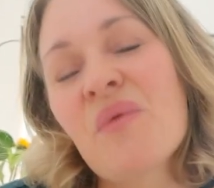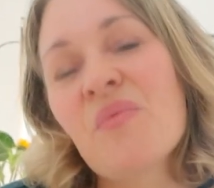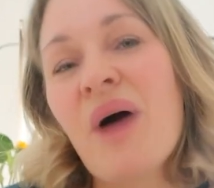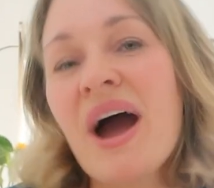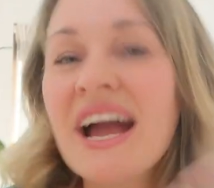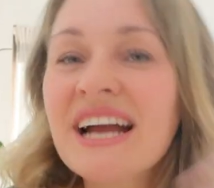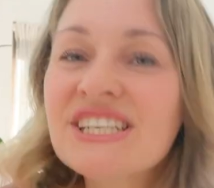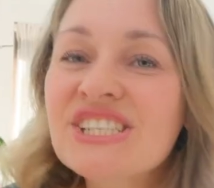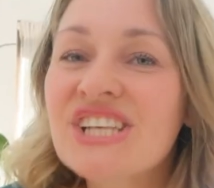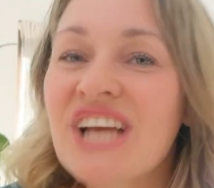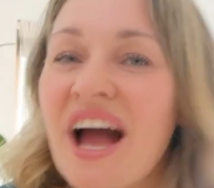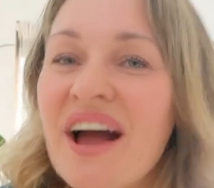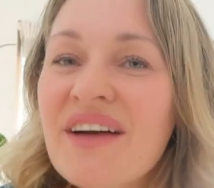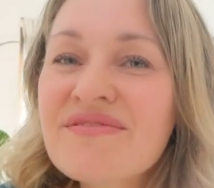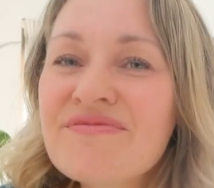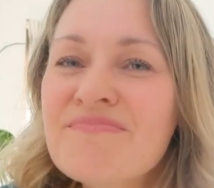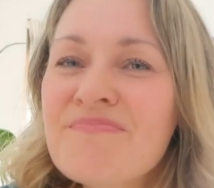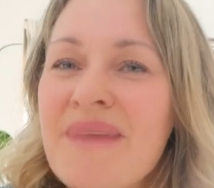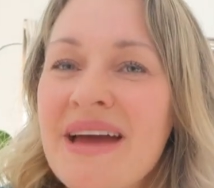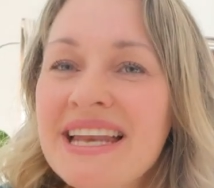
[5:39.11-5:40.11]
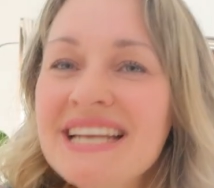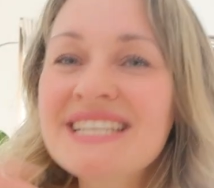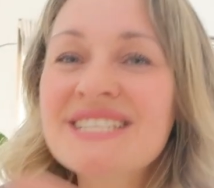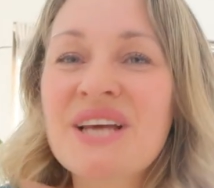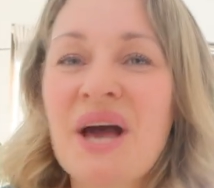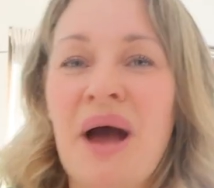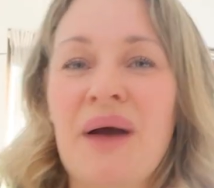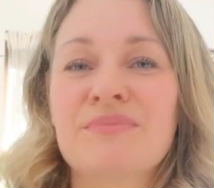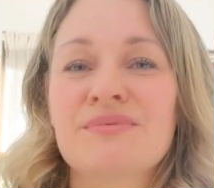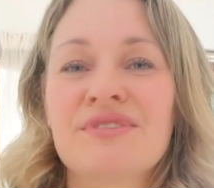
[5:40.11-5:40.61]
Well, actually, I have many
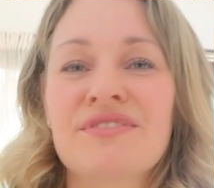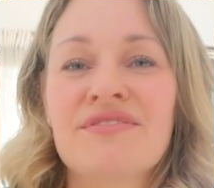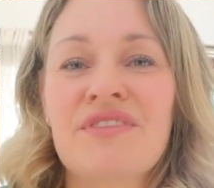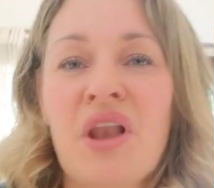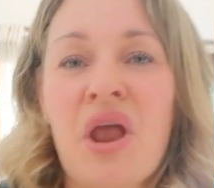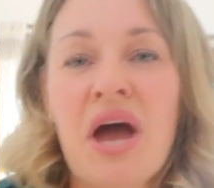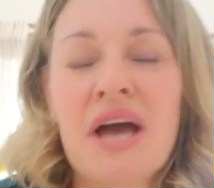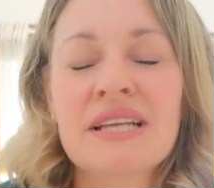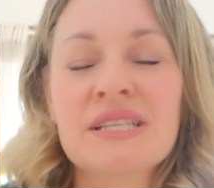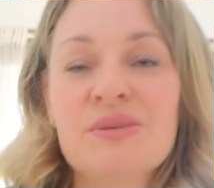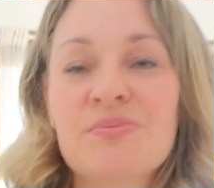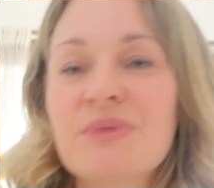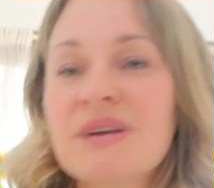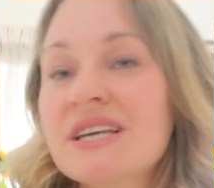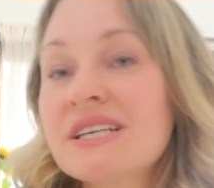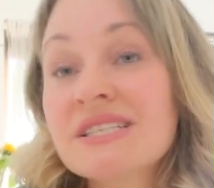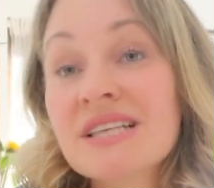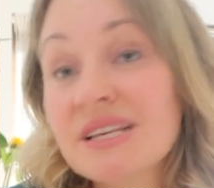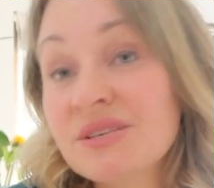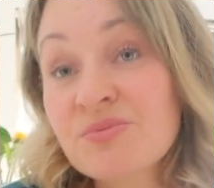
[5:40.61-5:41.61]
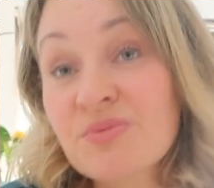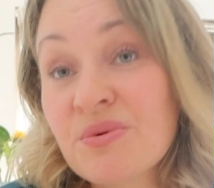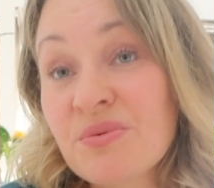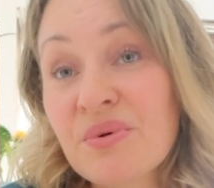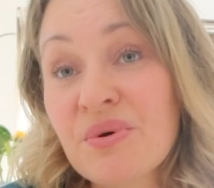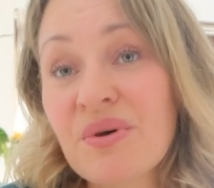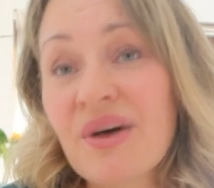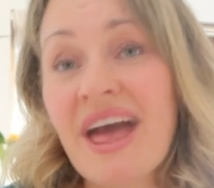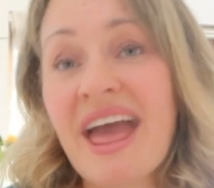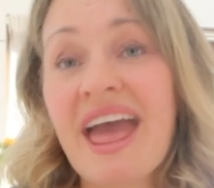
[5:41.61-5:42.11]
types of clients because let's be
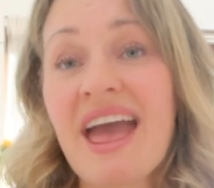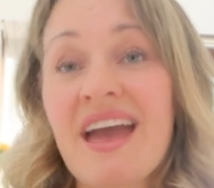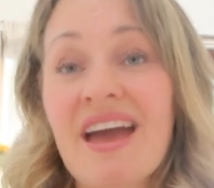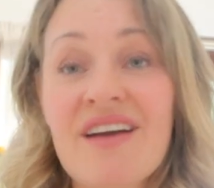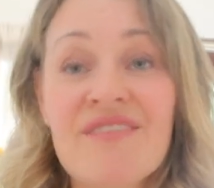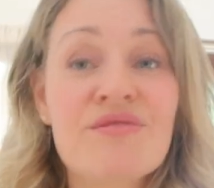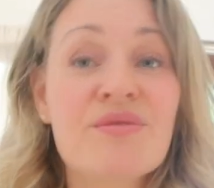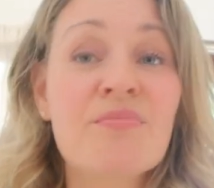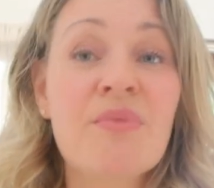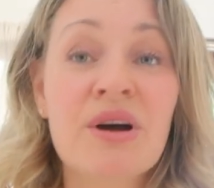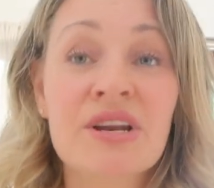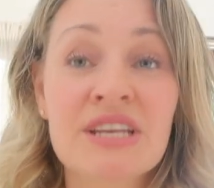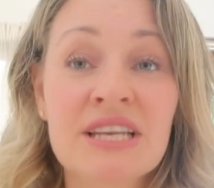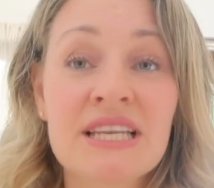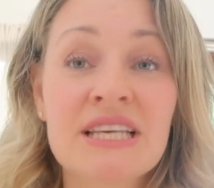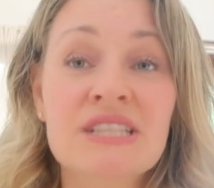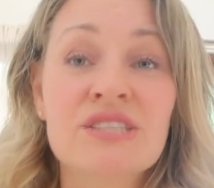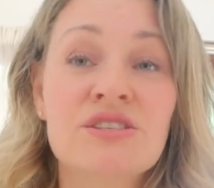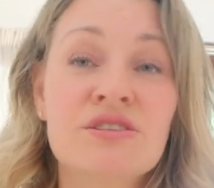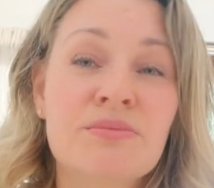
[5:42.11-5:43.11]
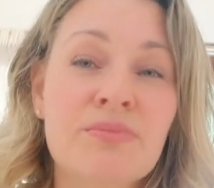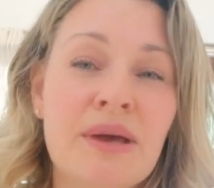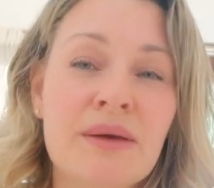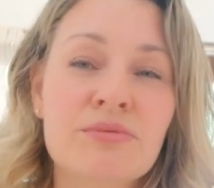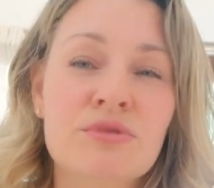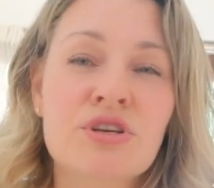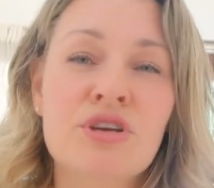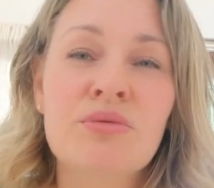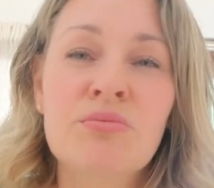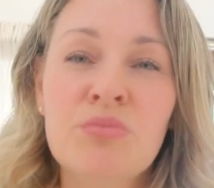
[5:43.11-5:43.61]
real, everybody needs to be
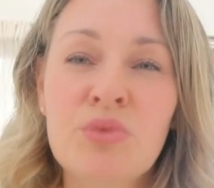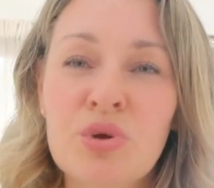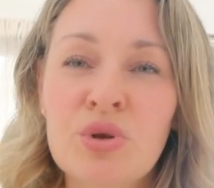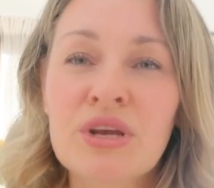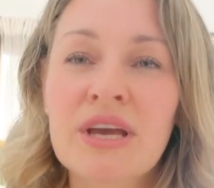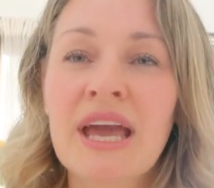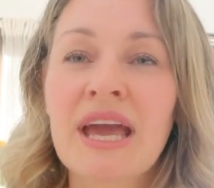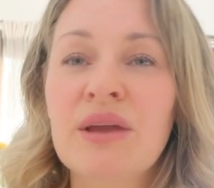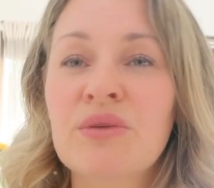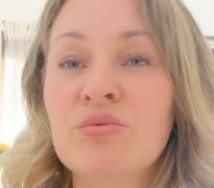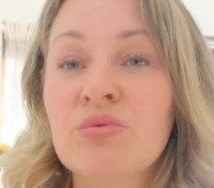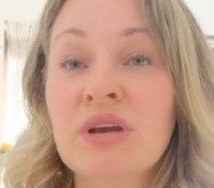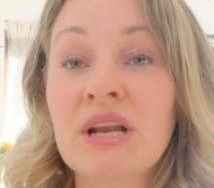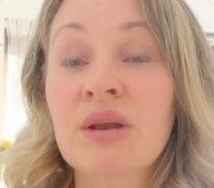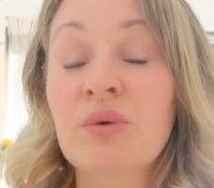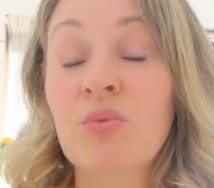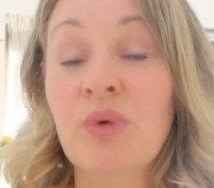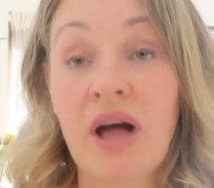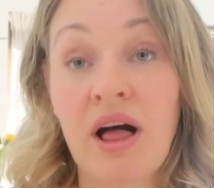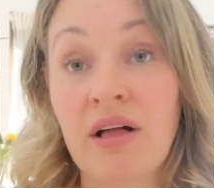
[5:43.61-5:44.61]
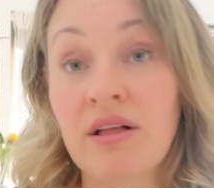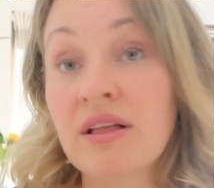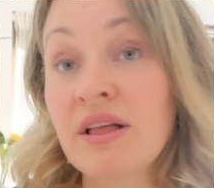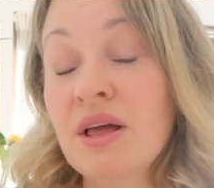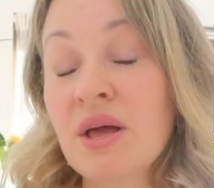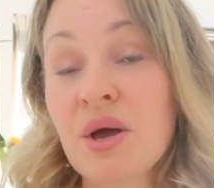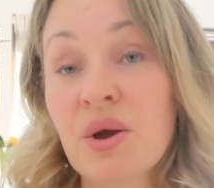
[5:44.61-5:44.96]
able to communicate really well,